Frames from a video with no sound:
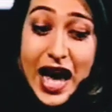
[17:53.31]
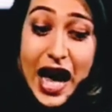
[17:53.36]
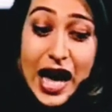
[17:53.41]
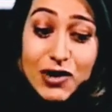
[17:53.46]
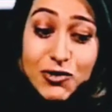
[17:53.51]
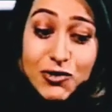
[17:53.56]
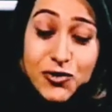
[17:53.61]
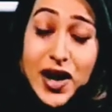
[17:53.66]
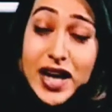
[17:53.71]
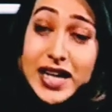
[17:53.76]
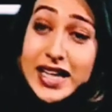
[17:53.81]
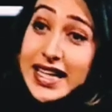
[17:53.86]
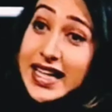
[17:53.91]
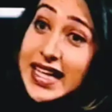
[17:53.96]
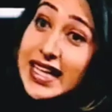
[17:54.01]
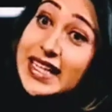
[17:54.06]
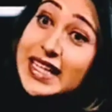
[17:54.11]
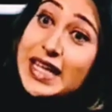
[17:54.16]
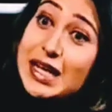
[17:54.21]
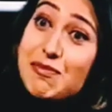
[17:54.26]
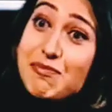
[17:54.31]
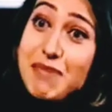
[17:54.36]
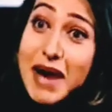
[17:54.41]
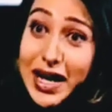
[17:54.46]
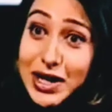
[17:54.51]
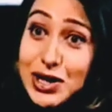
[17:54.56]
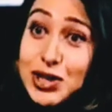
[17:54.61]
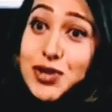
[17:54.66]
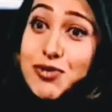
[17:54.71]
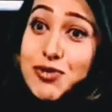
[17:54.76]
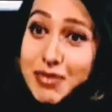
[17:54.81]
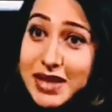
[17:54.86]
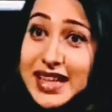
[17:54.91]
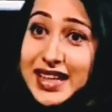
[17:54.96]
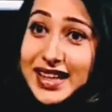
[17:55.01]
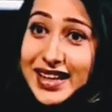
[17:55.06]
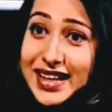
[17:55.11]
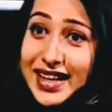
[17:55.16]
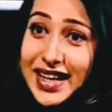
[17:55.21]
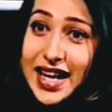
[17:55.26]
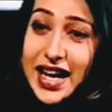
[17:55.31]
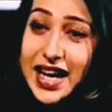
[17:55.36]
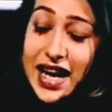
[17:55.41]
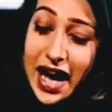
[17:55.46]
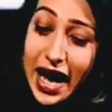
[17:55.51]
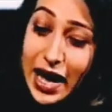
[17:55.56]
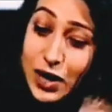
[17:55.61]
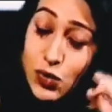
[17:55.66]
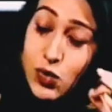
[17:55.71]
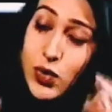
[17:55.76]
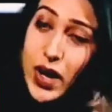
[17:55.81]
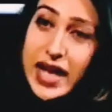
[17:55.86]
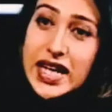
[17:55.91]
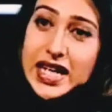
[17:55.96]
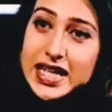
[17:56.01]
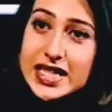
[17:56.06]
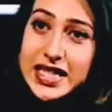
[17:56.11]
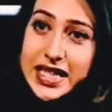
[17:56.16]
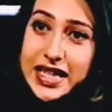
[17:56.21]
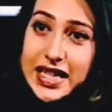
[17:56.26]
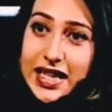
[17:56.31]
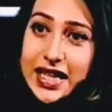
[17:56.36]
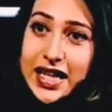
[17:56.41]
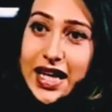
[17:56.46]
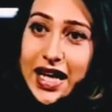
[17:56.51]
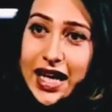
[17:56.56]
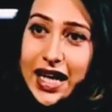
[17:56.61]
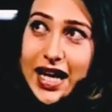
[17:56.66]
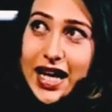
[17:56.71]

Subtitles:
and finally it came back to me. And when it did,